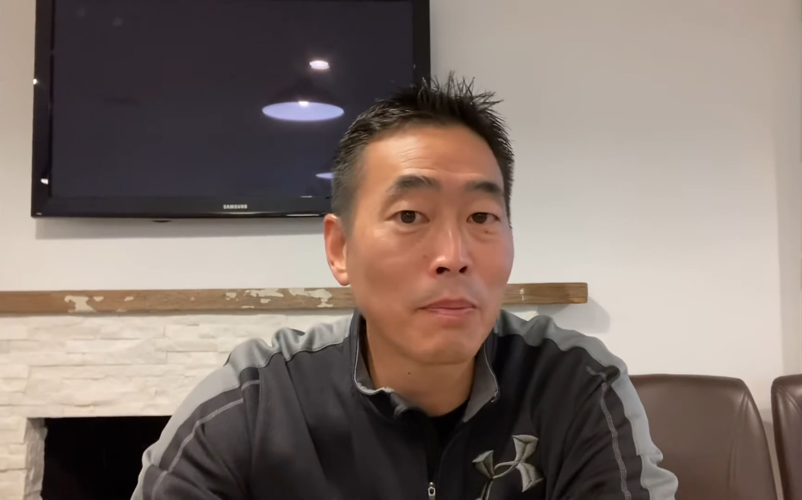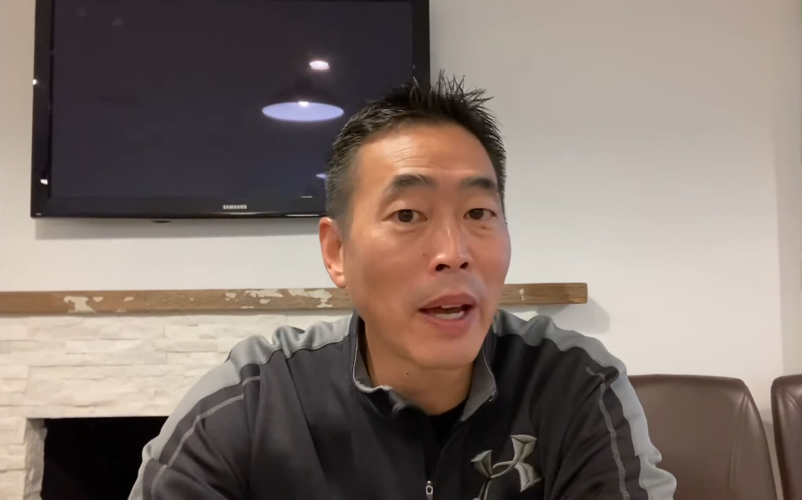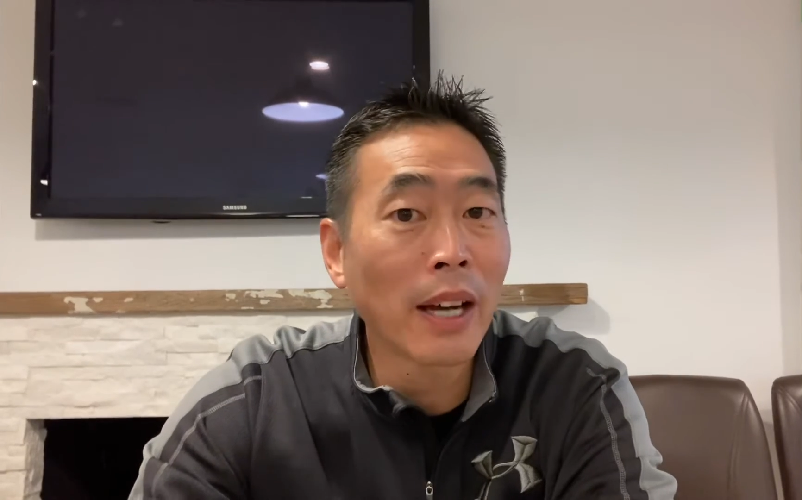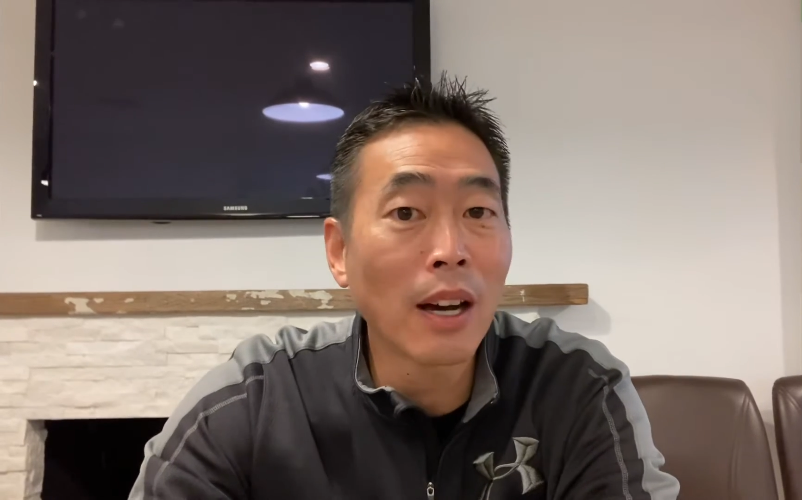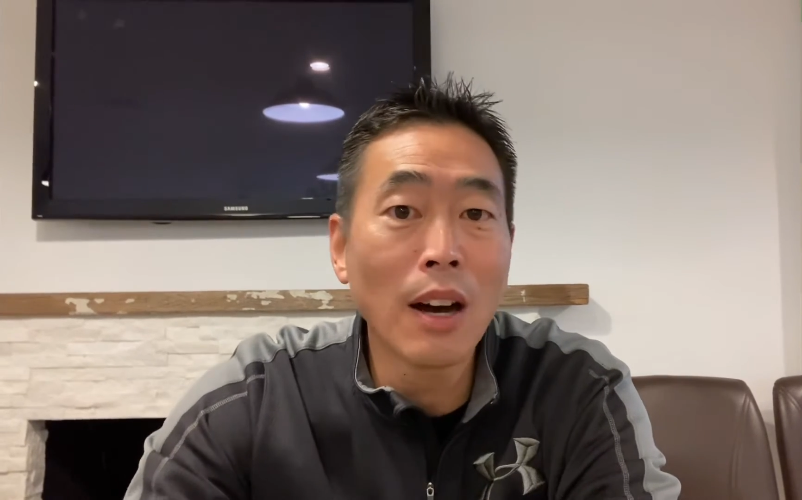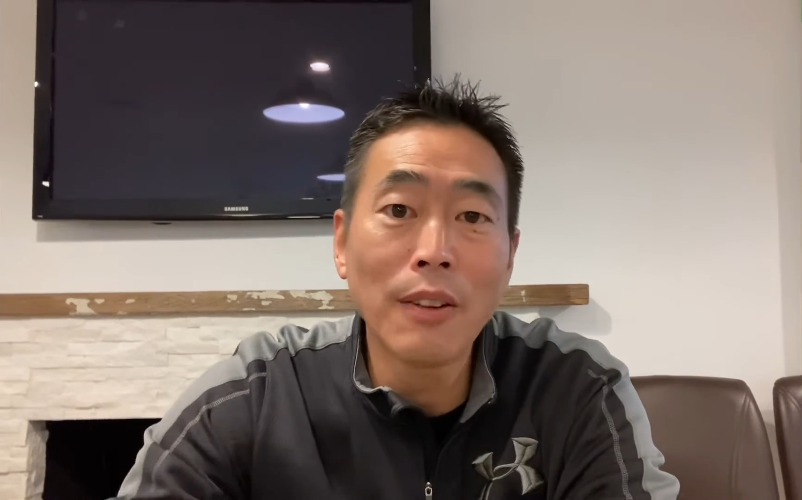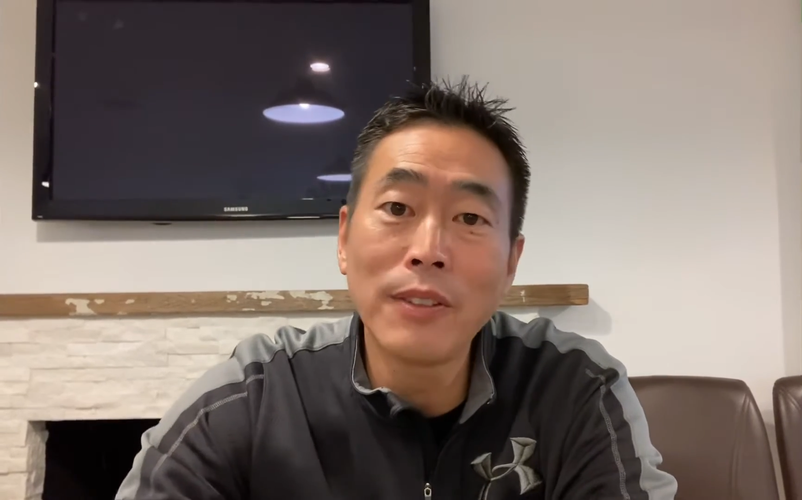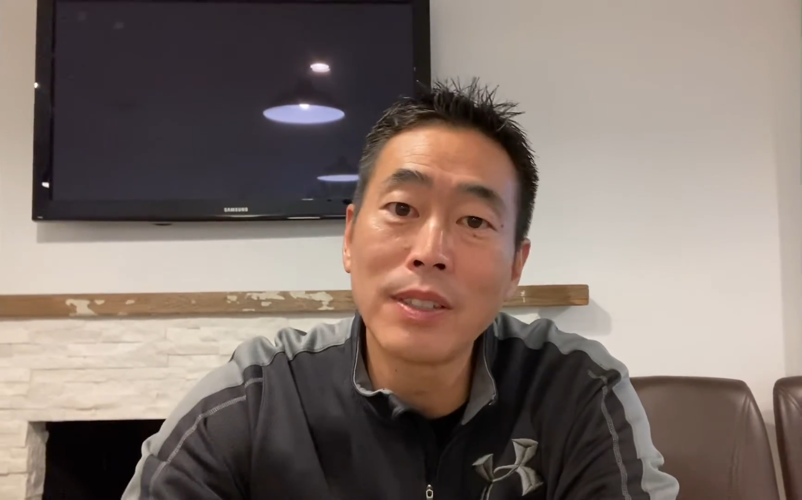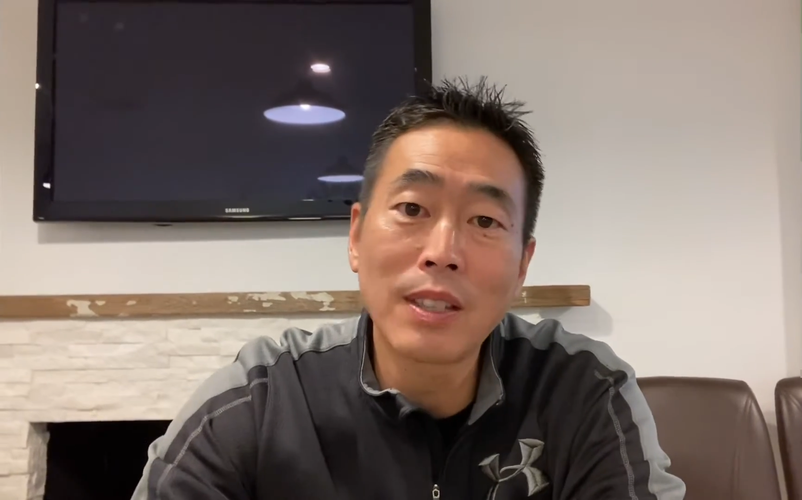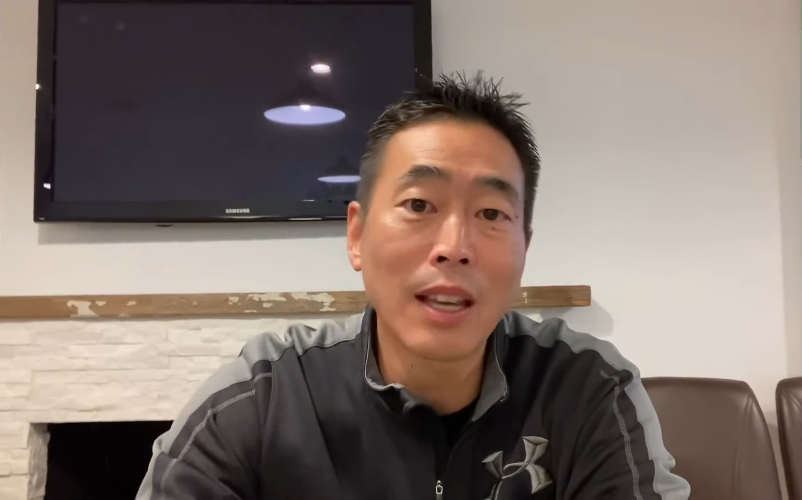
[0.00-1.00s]
back off
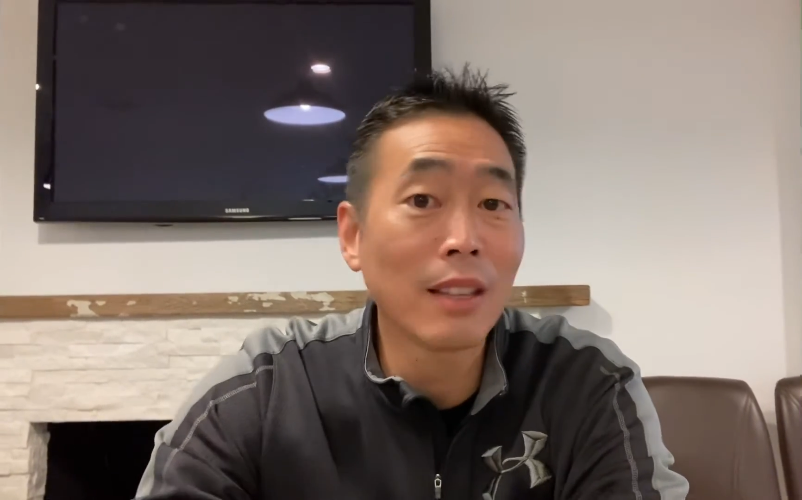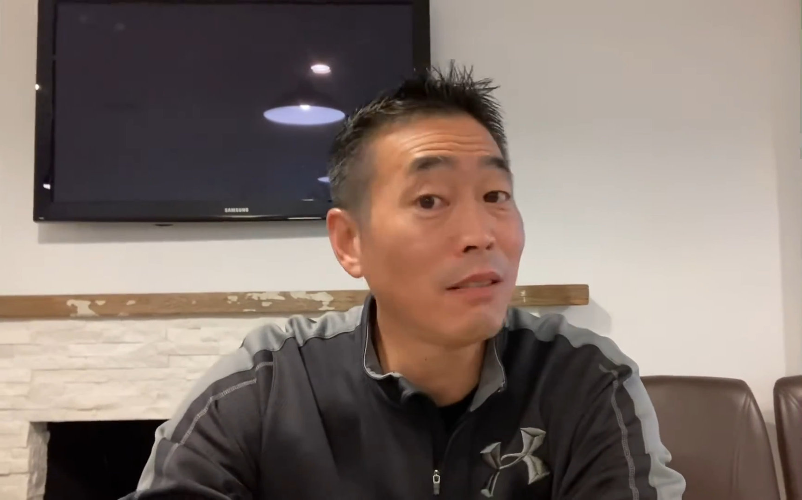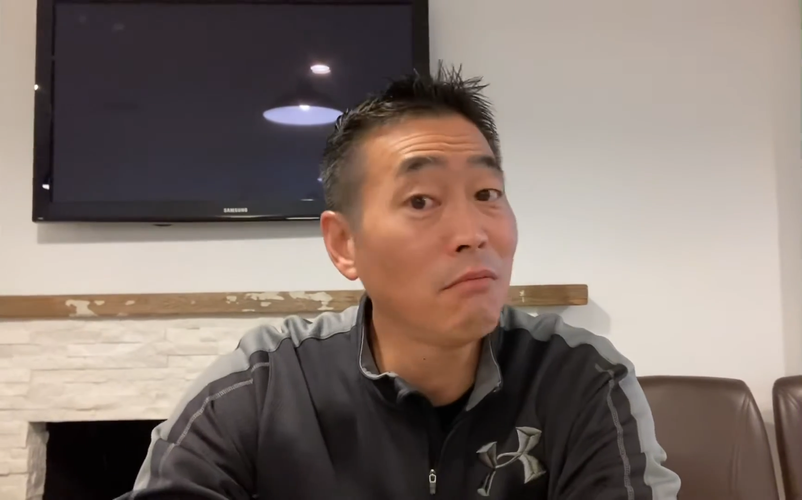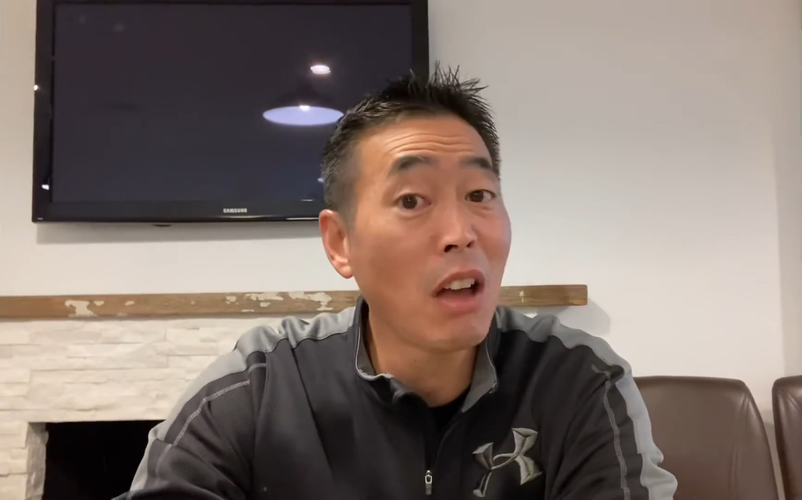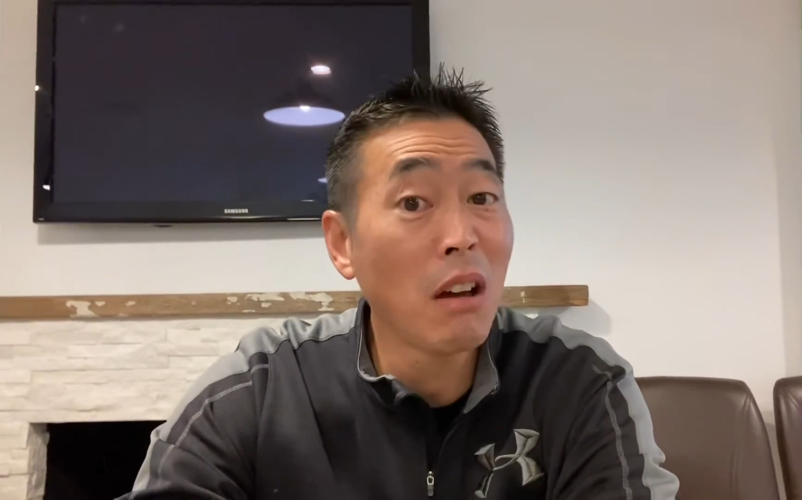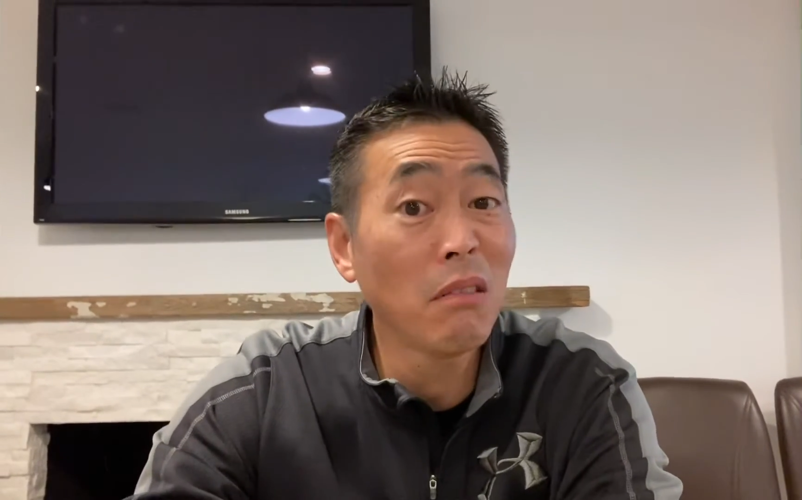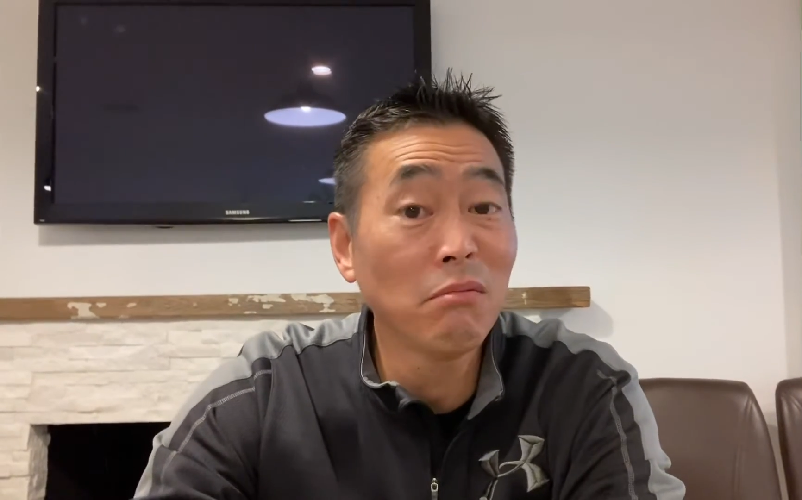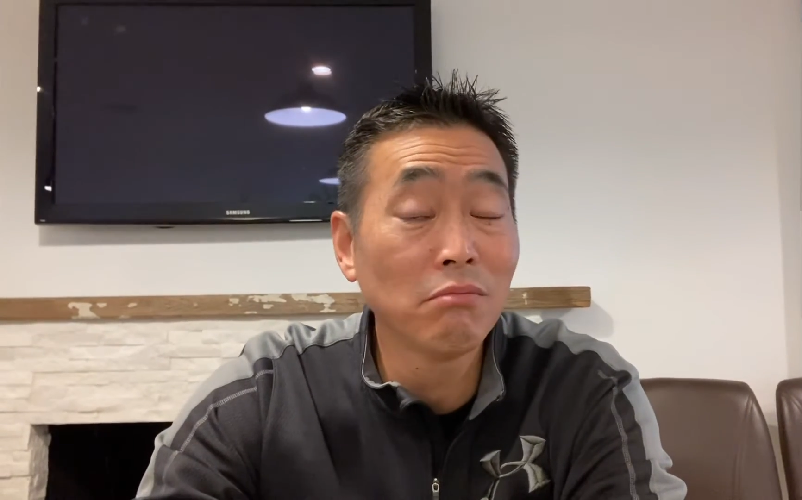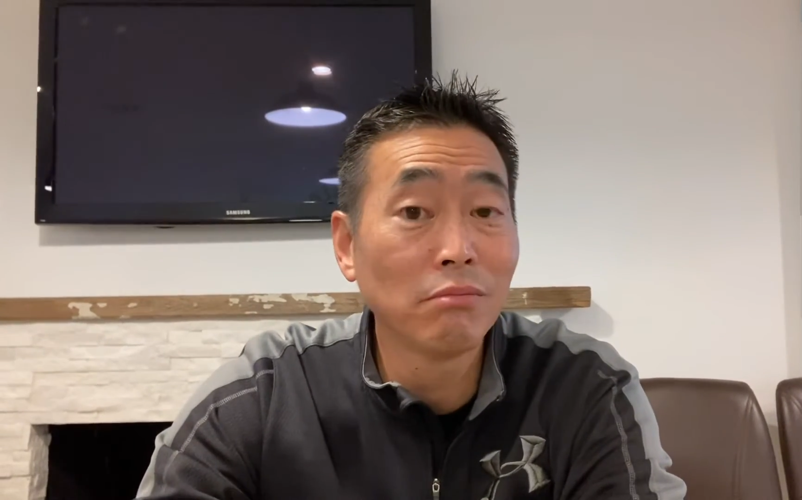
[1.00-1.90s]
and say no,